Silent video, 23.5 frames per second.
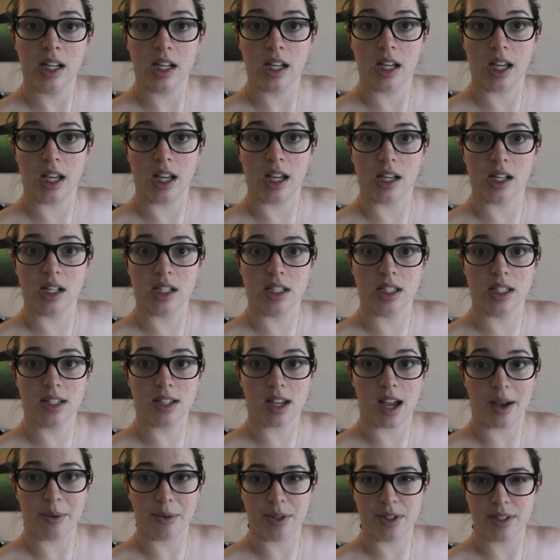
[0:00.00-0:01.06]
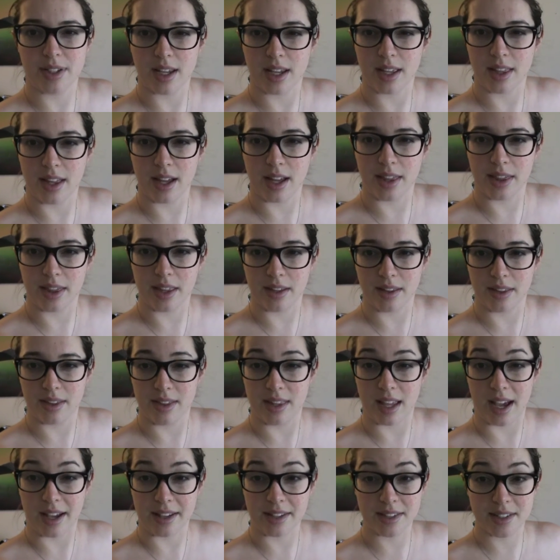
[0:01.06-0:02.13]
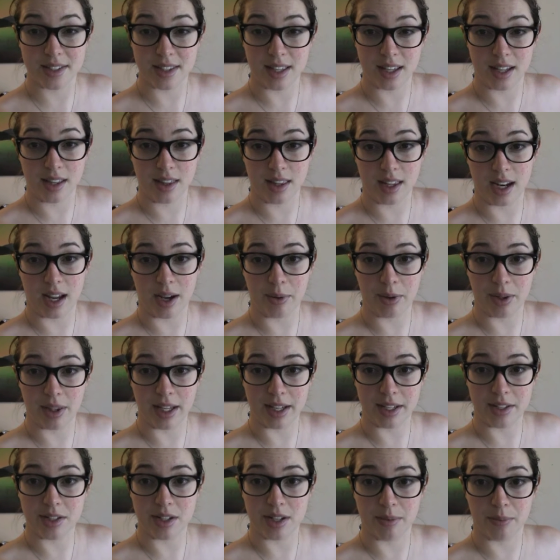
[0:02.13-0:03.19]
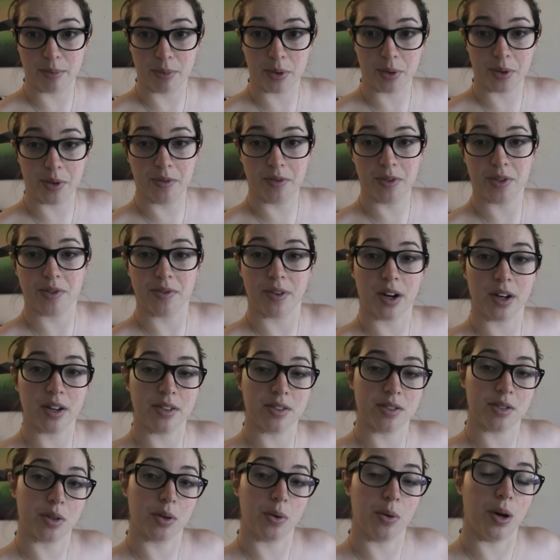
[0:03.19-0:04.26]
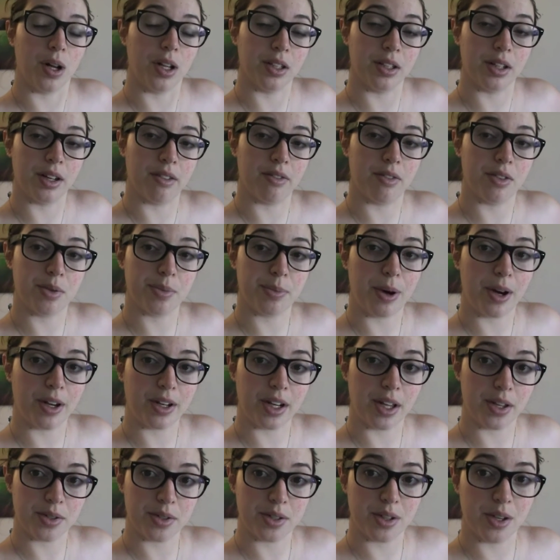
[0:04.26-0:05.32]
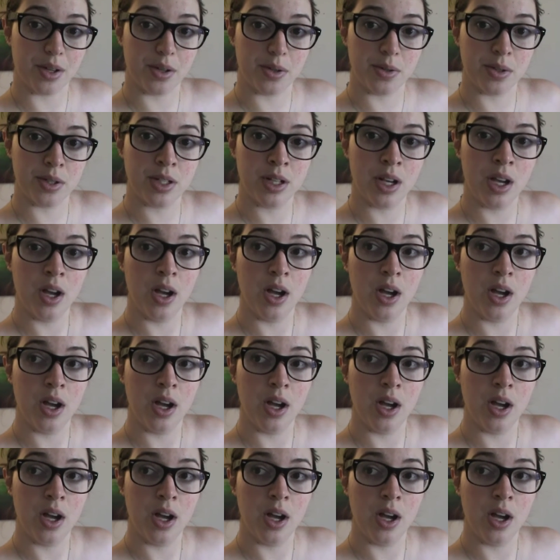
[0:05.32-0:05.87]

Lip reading: And I would say that the next thing that I would like to improve as far as the quality of this podcast goes,